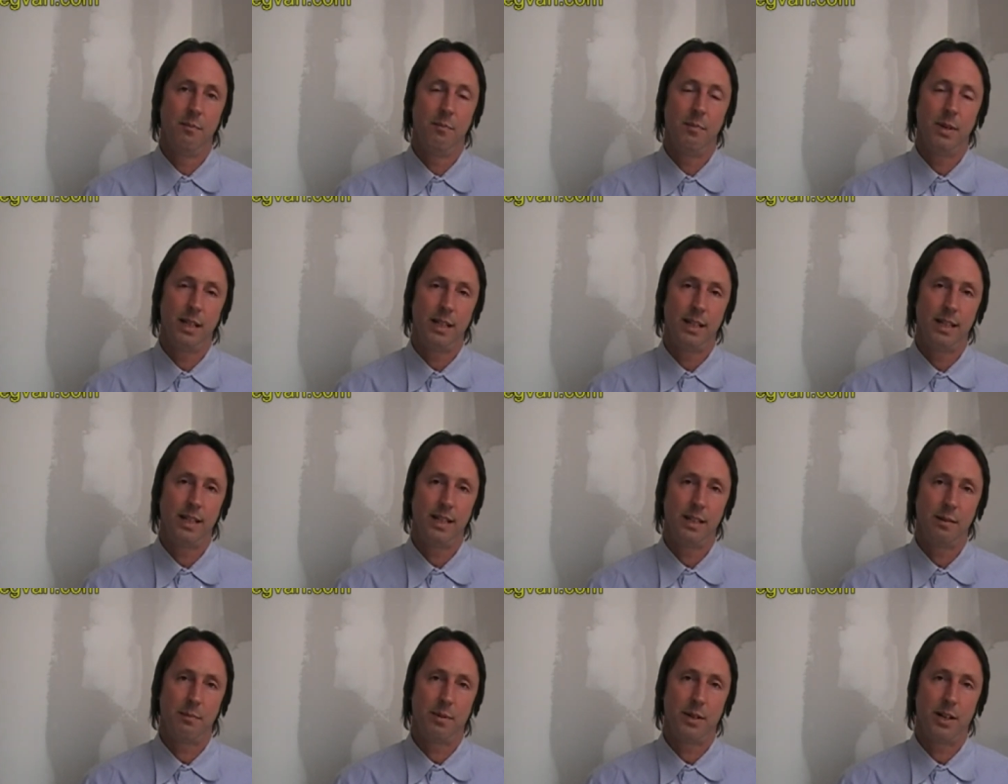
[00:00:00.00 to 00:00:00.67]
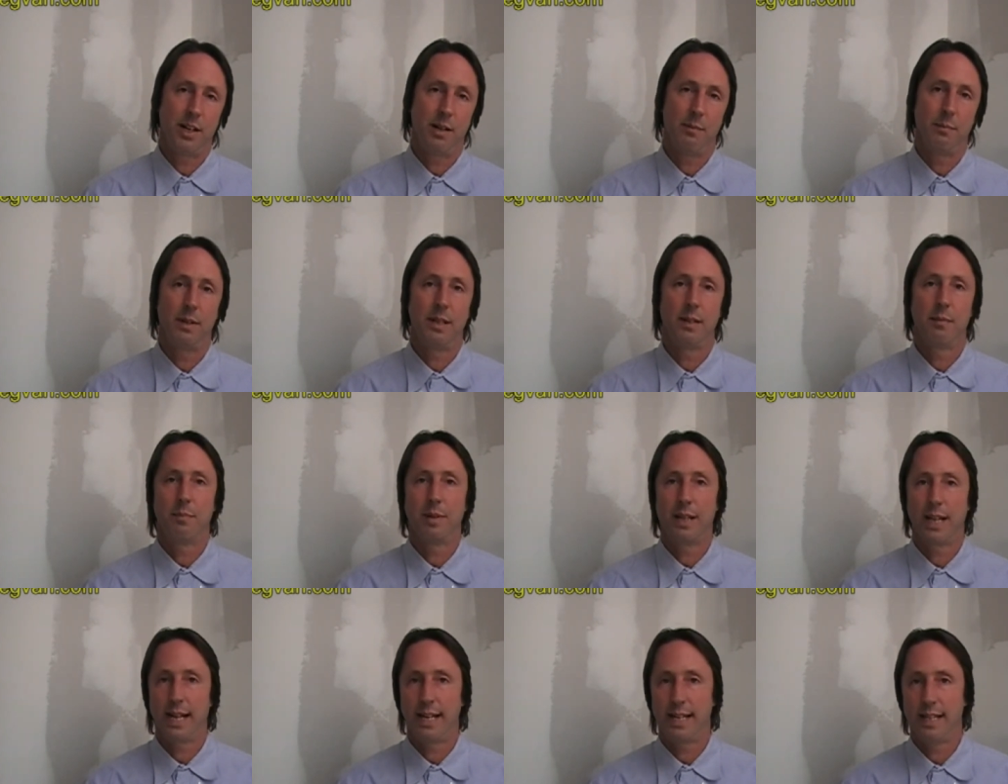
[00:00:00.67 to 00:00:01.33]
building
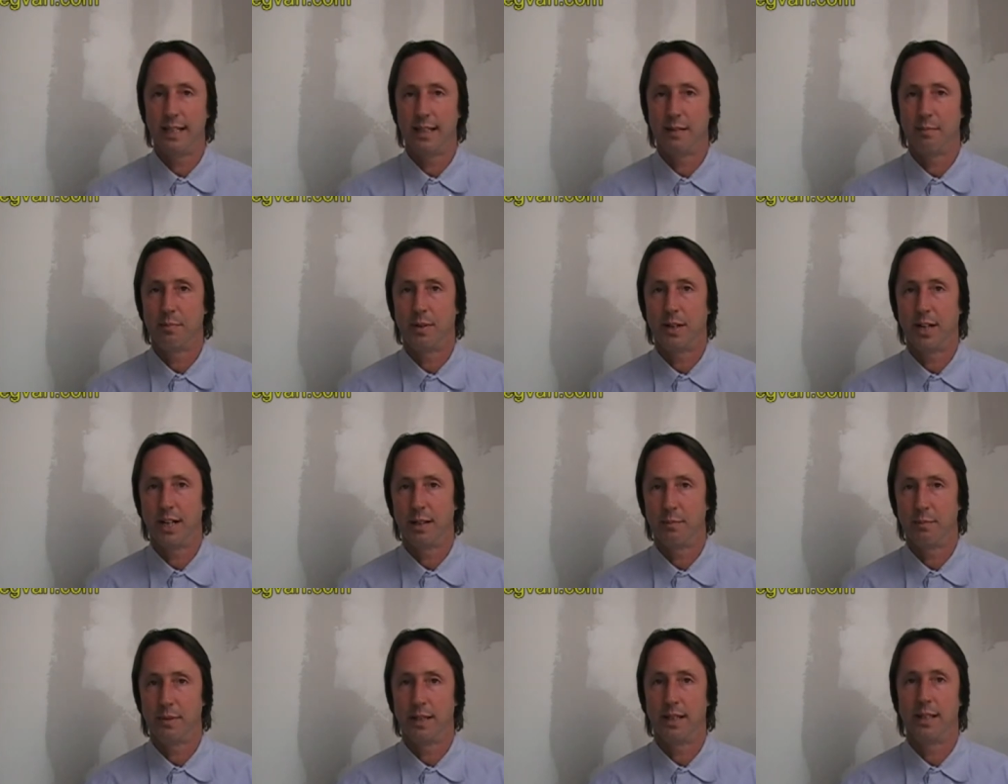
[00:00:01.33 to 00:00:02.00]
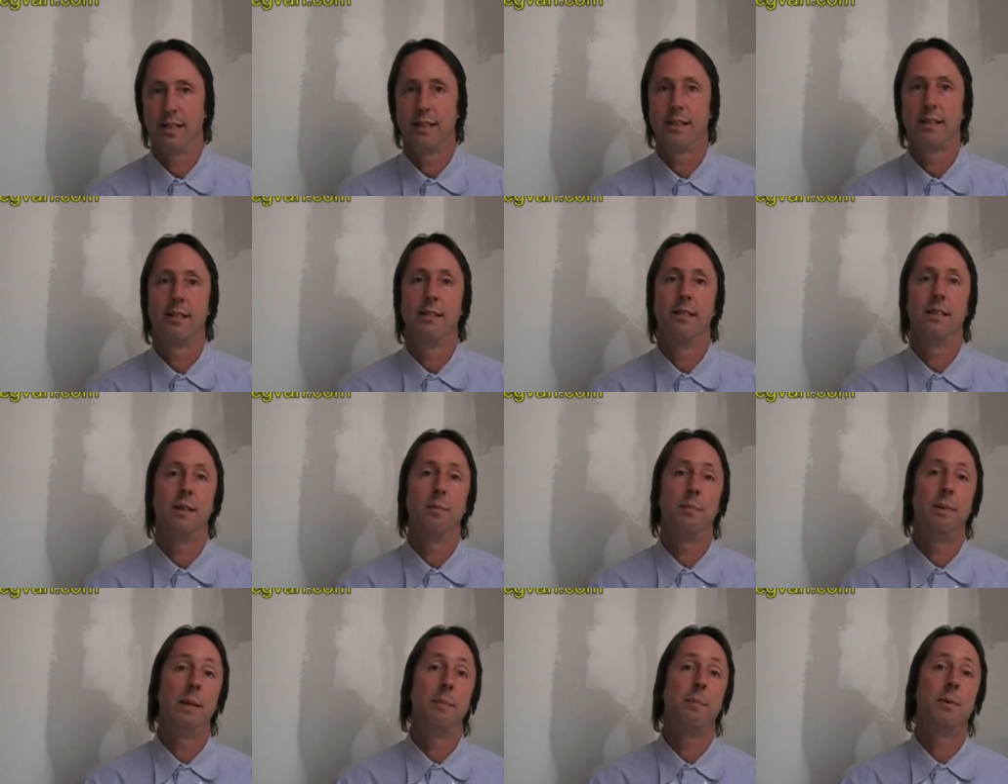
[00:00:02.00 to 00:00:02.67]
department, planning department,
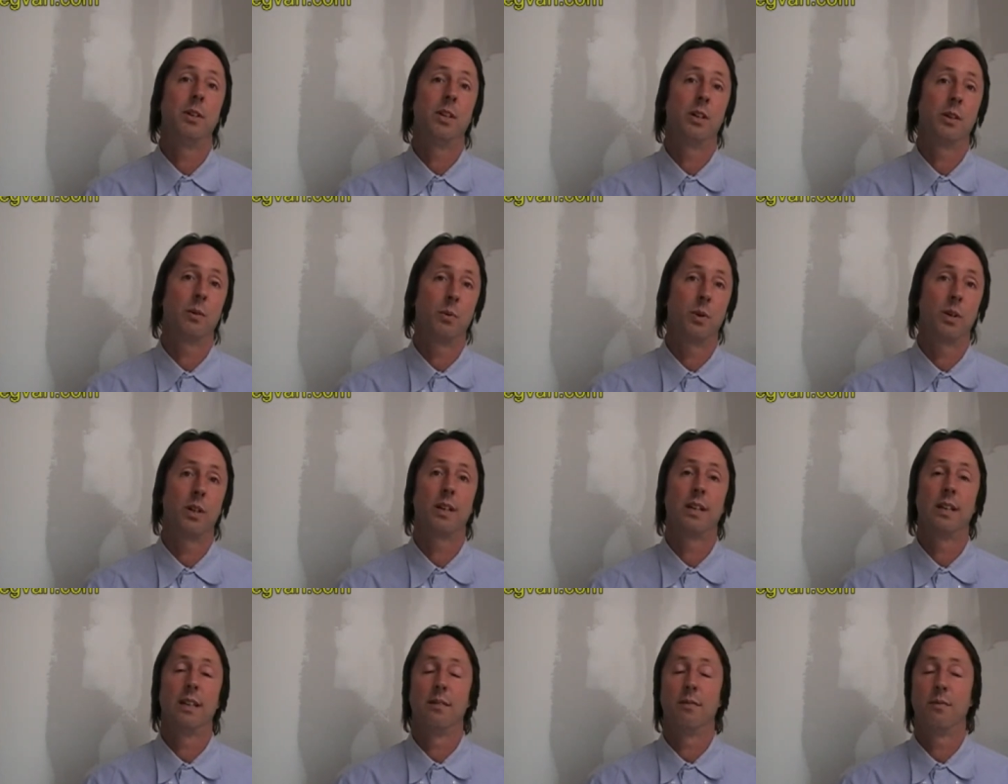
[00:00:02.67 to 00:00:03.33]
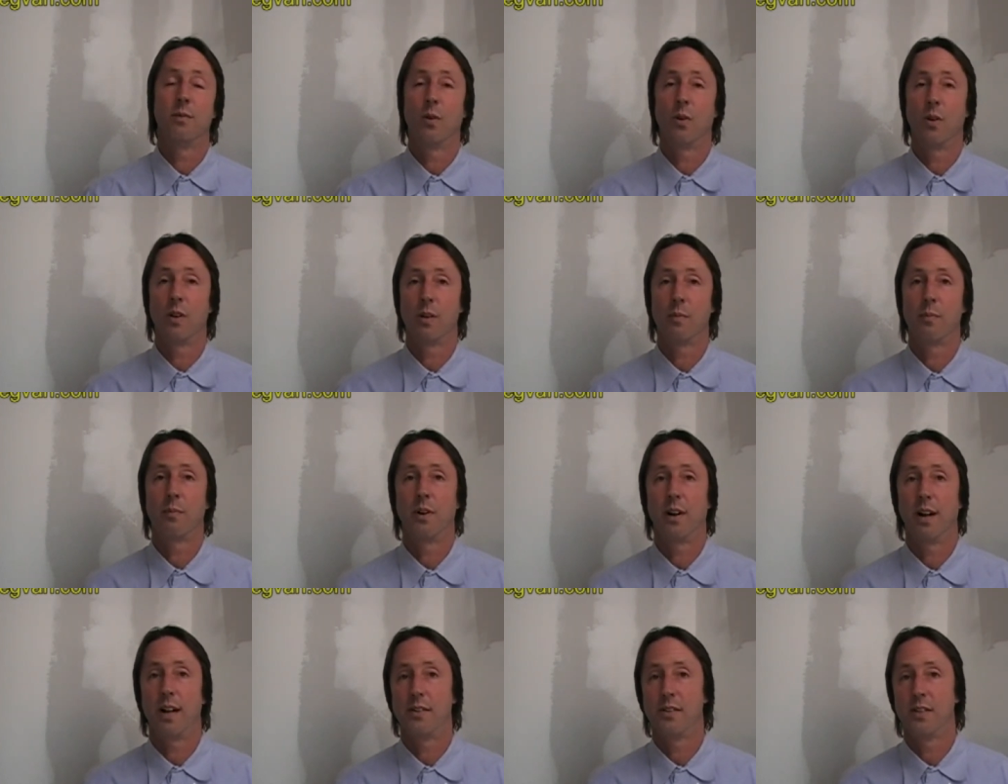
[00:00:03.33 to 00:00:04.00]
the people you're working for, the
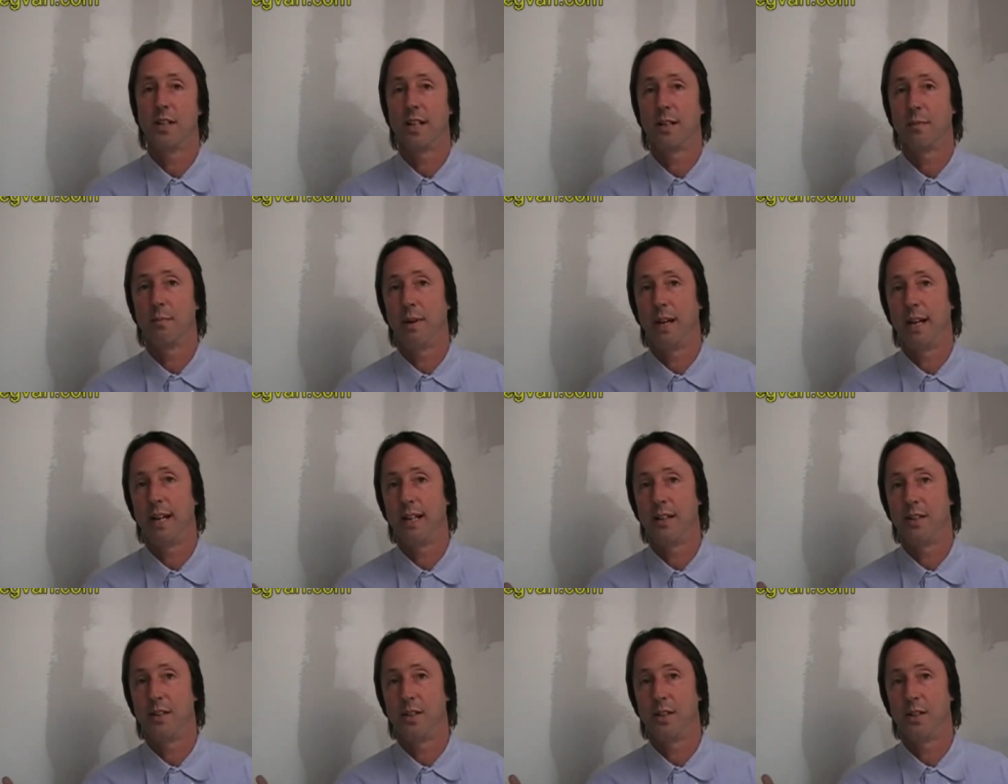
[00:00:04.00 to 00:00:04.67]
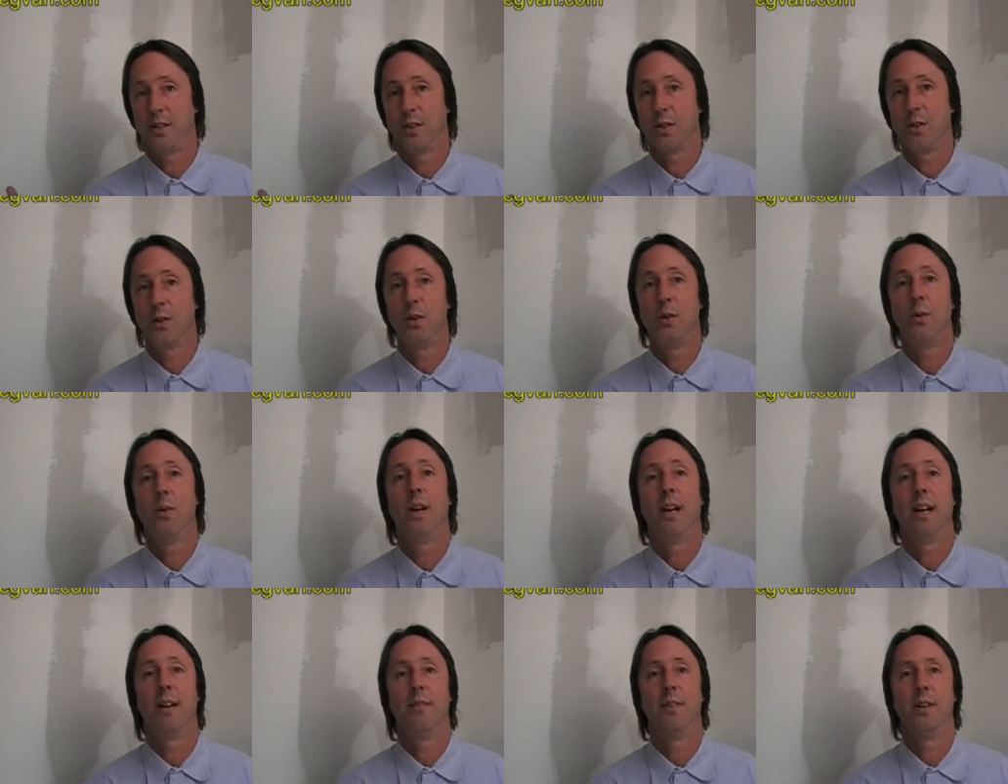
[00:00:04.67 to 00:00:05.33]
project manager,
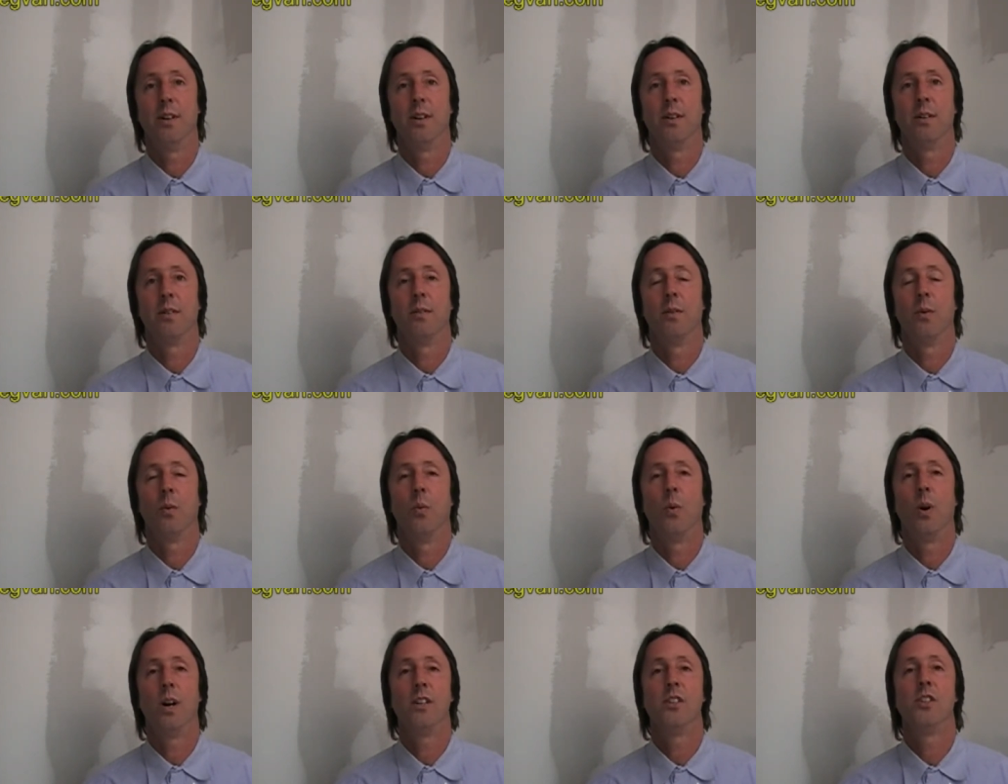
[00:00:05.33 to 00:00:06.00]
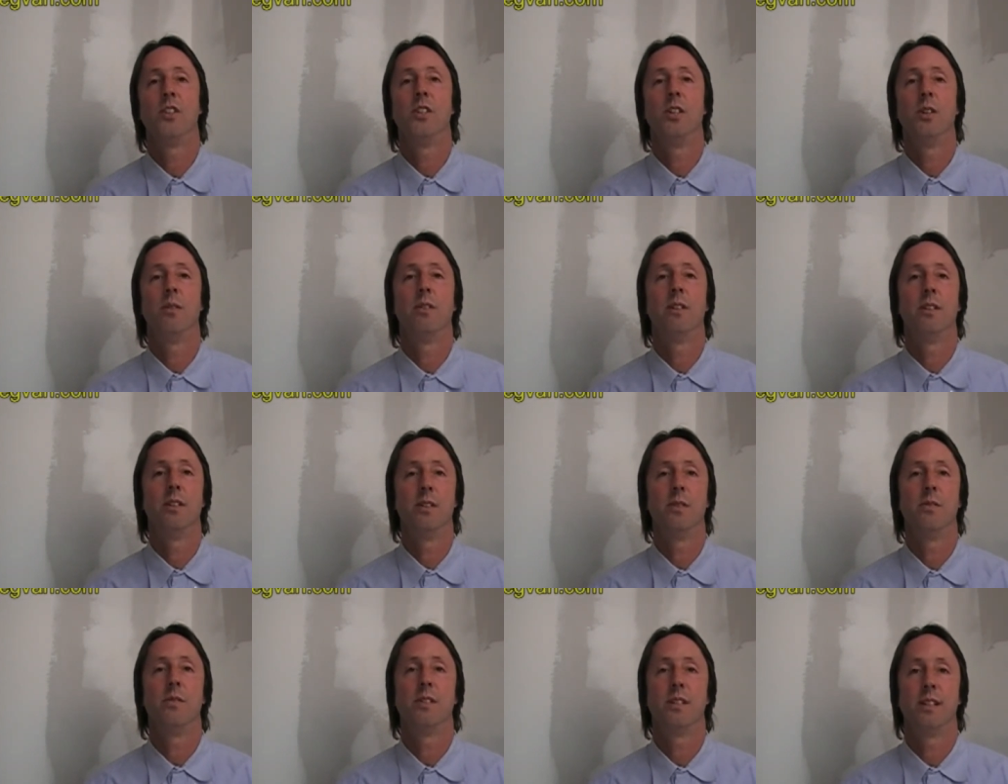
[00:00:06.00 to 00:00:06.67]
whoever, wants you to
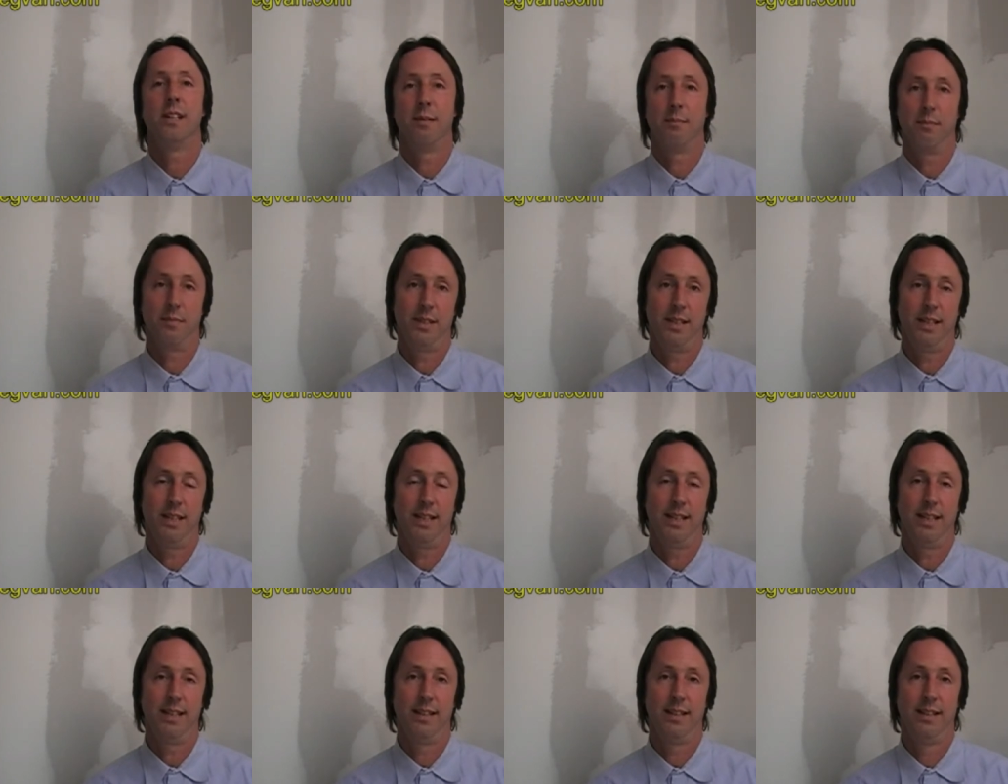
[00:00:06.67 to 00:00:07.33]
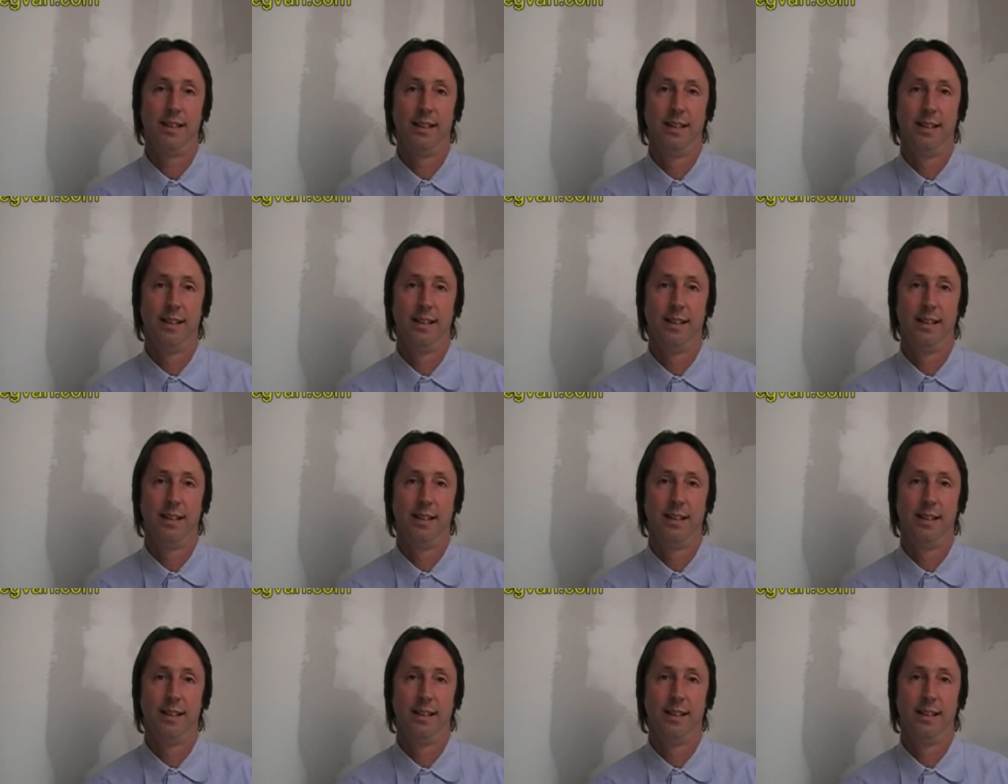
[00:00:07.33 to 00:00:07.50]
do something